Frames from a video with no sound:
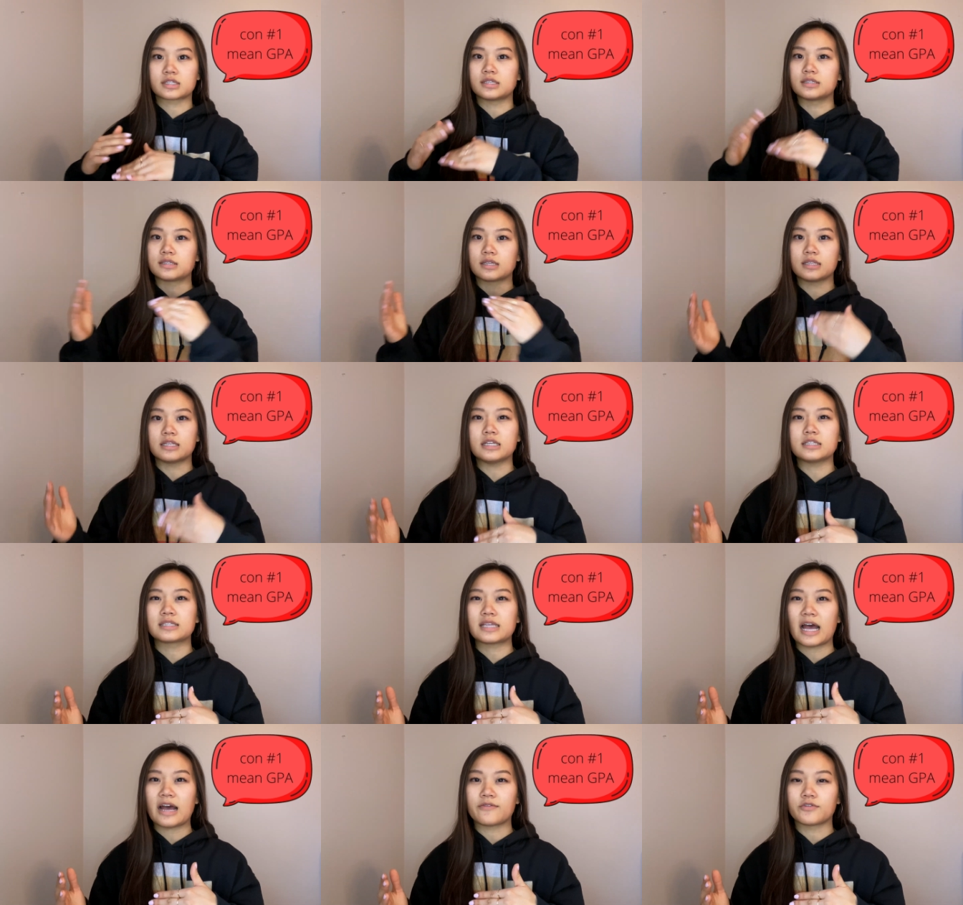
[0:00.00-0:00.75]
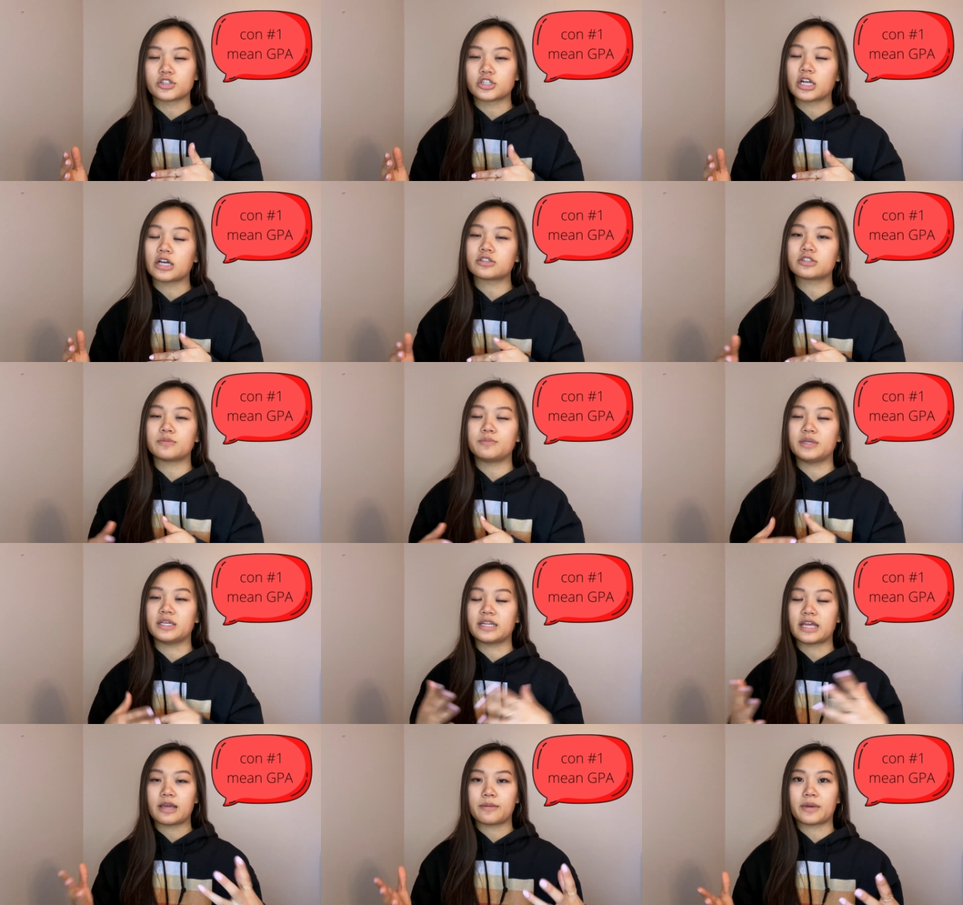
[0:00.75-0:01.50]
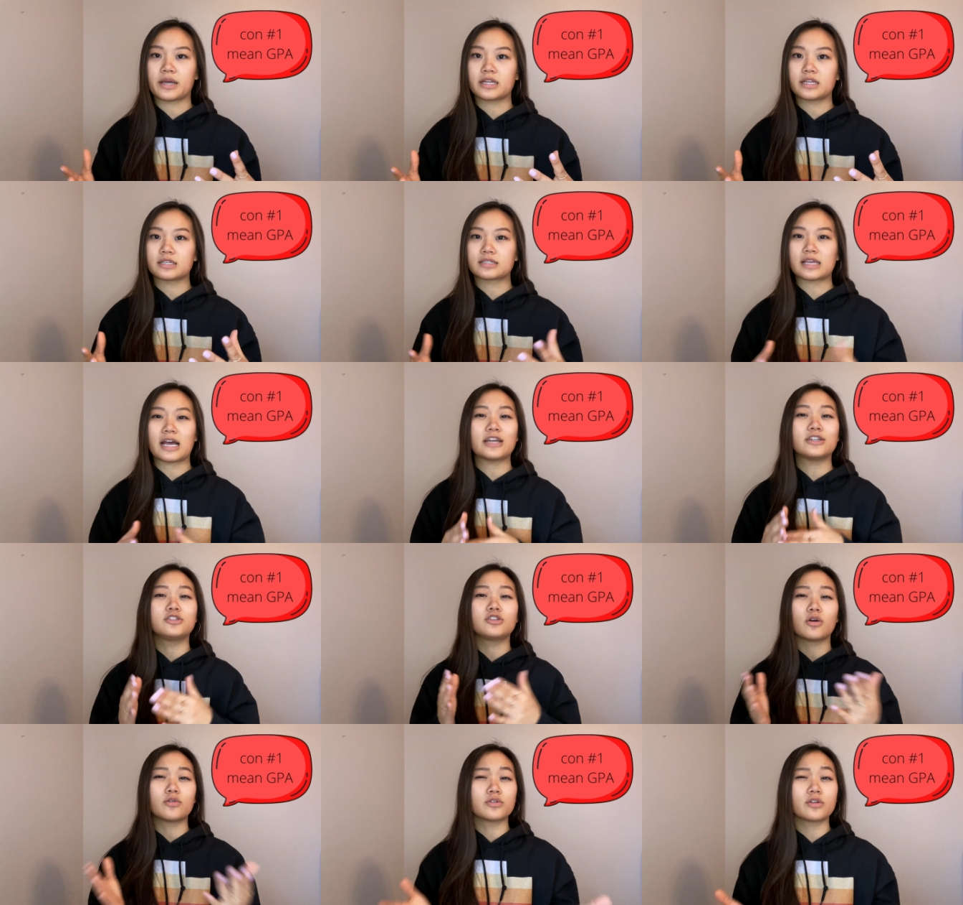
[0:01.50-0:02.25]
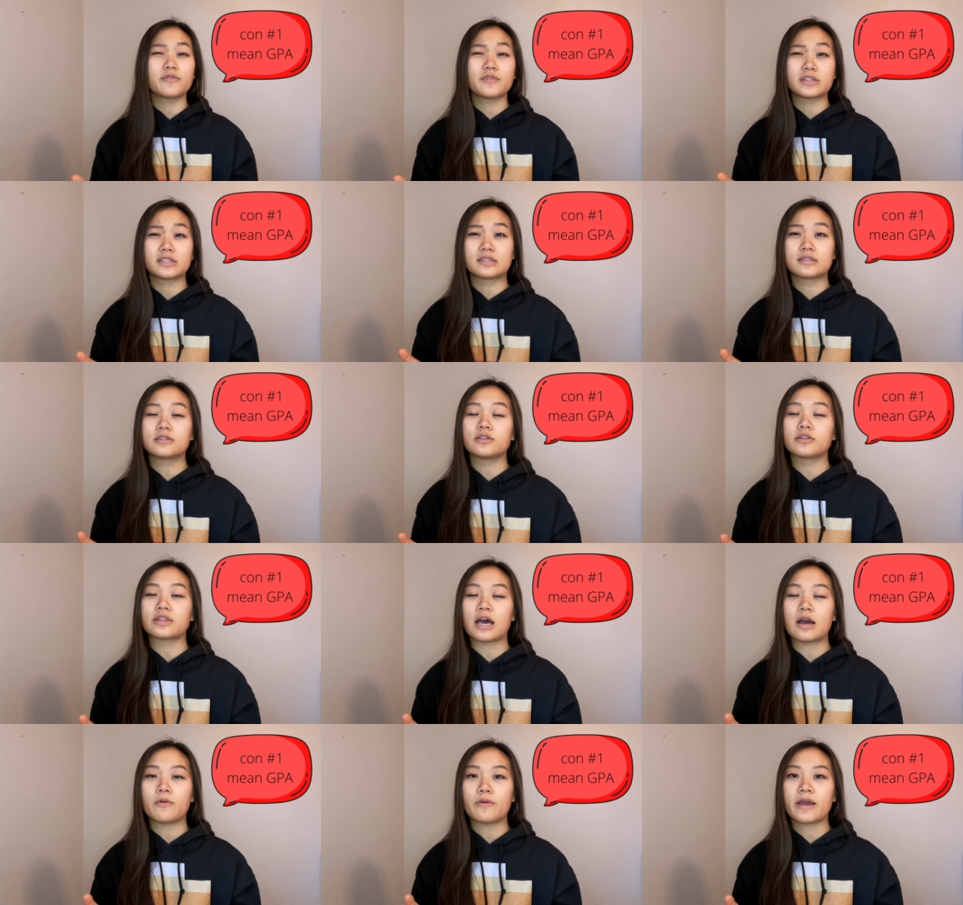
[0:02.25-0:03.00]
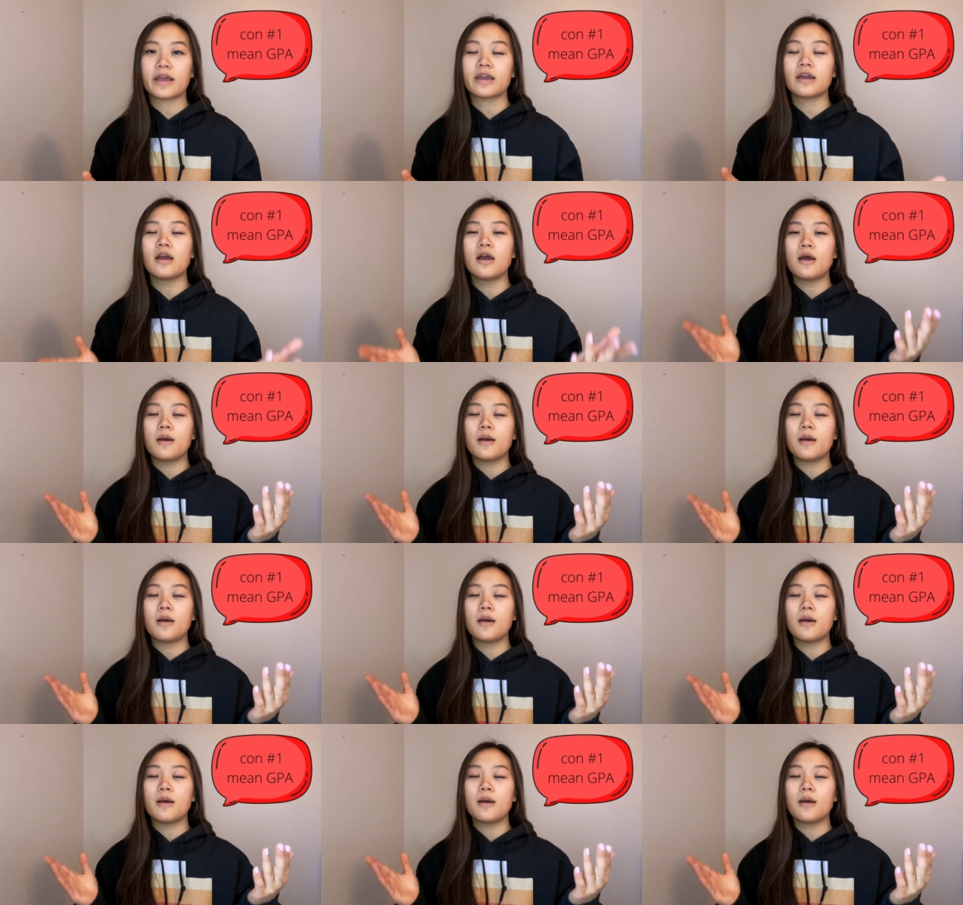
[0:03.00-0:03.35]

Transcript: since it needs to average out to be an A-. I don't know if it's still that way,